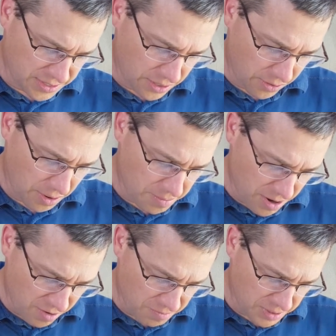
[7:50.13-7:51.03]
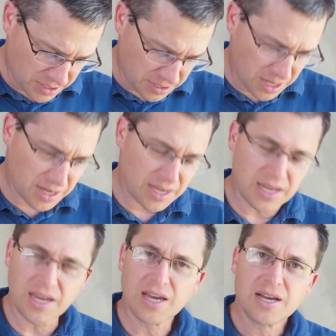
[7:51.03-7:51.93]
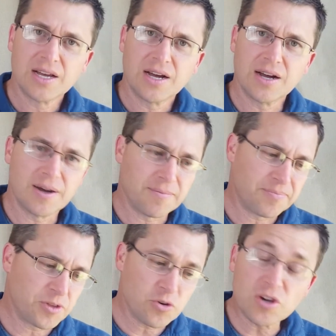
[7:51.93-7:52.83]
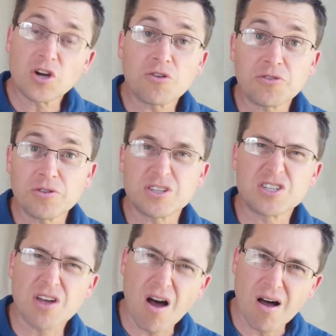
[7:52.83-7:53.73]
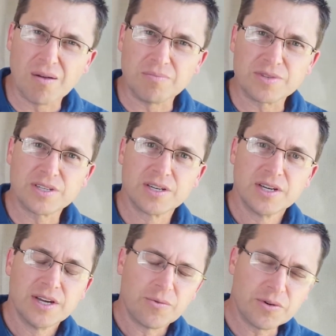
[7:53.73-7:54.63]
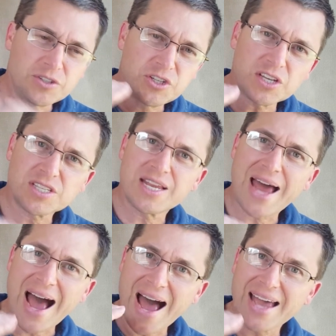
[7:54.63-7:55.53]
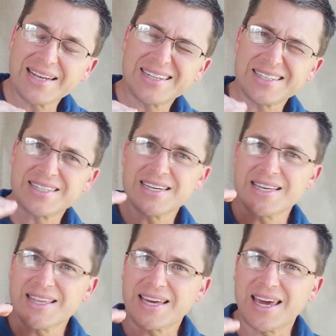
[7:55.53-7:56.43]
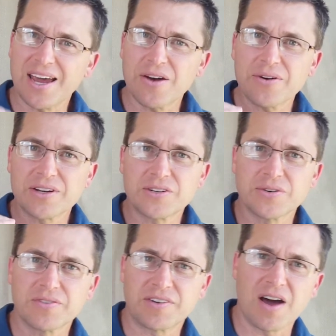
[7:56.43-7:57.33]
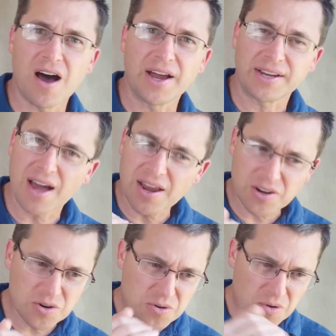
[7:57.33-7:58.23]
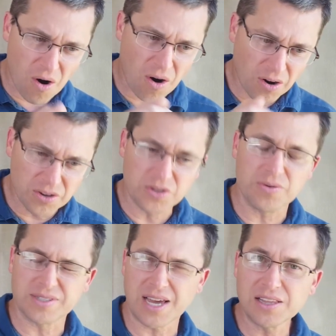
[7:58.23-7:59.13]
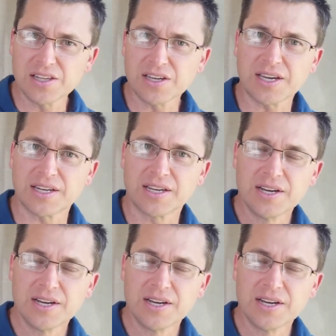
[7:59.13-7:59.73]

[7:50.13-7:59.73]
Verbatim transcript: that are above. But studying, um, you could go through the Psalms with just an eye to see the character of God. God, who are you? As I look at